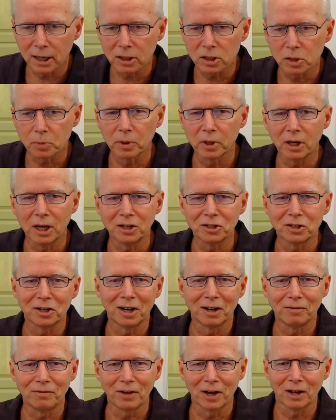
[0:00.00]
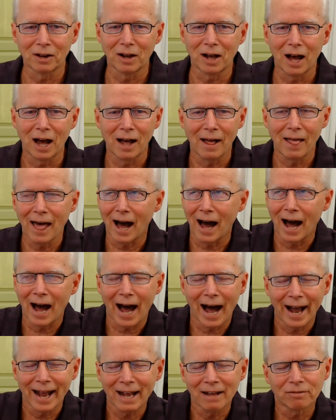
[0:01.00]
explanation I found,
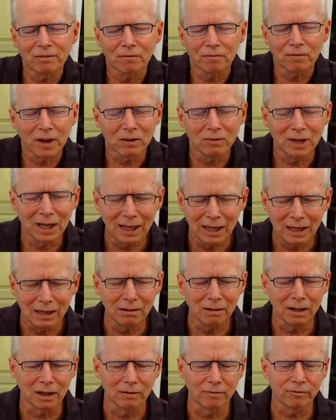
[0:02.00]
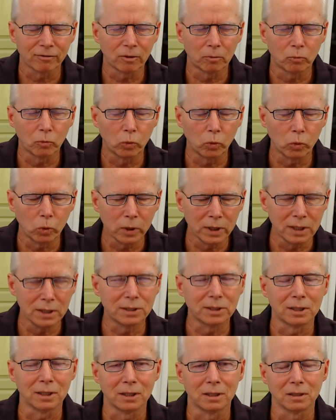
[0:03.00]
I haven't found anything from
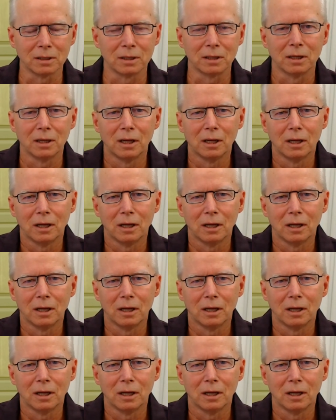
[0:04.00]
recent